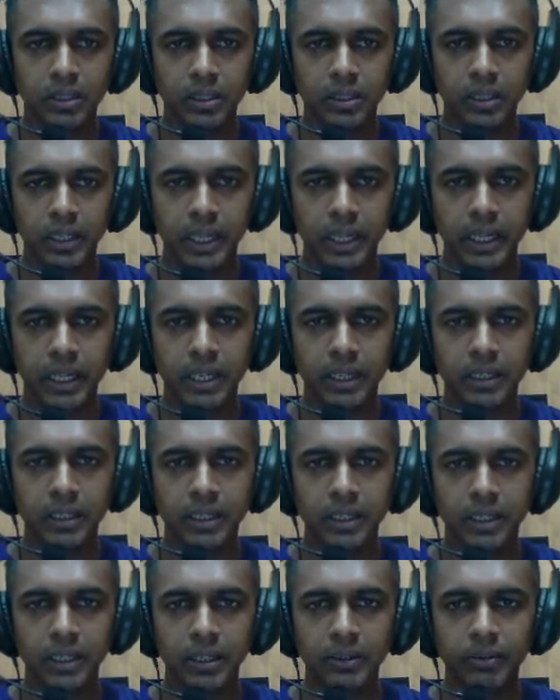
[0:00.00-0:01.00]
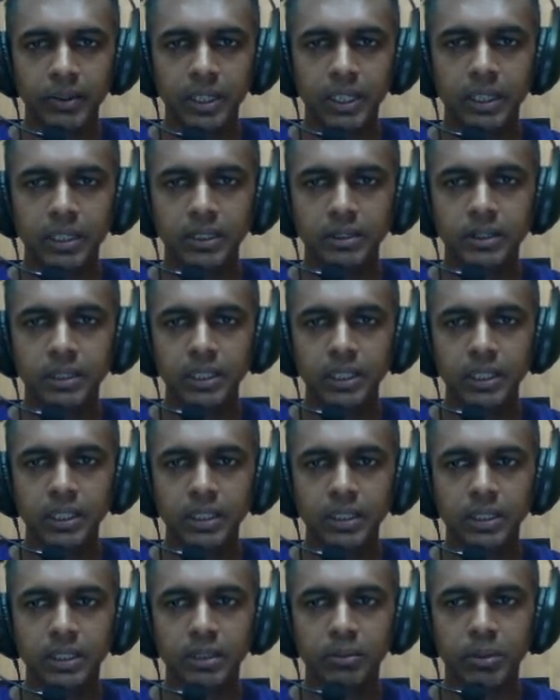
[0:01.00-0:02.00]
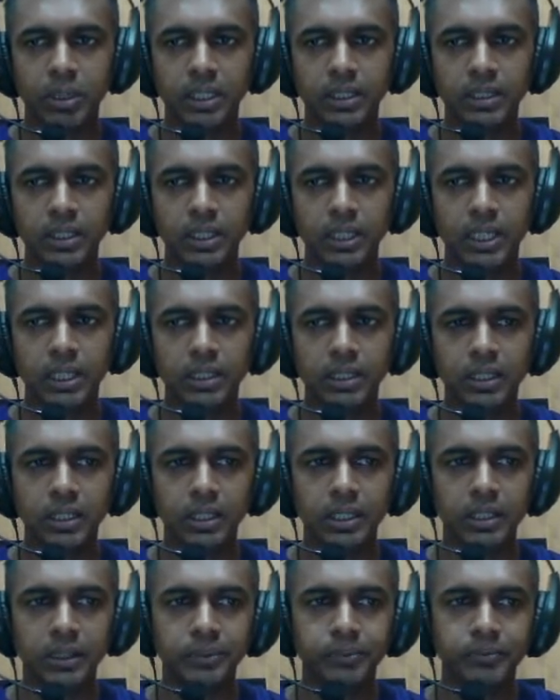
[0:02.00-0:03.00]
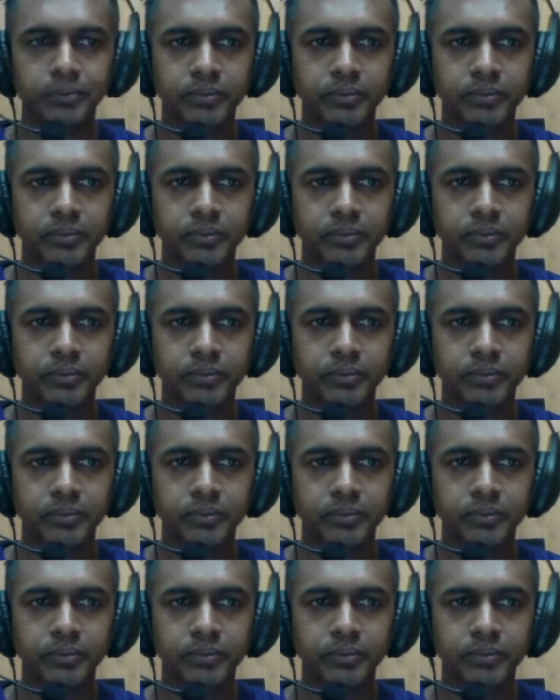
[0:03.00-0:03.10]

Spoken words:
and the weekly scene, the monthly, and the year.